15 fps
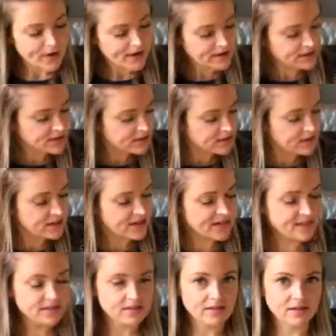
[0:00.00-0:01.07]
pattern
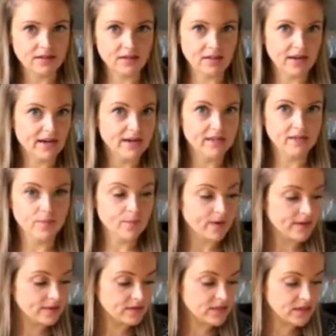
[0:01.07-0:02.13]
isn't a lined
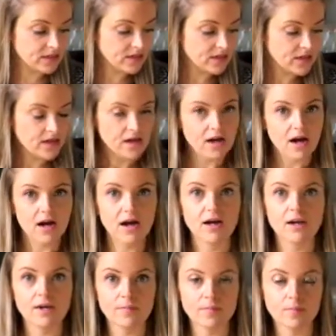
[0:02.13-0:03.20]
pattern,
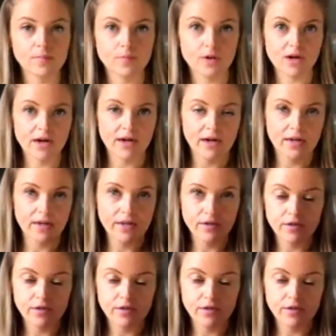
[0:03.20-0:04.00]
but I